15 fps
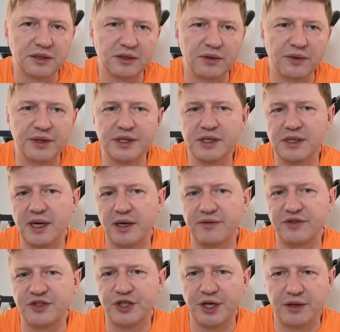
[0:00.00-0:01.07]
So this is kind
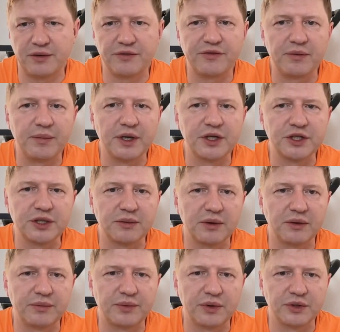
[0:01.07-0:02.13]
of general information
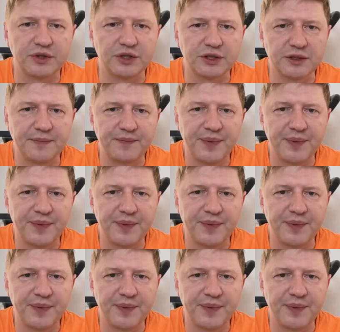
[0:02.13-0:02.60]
about the project.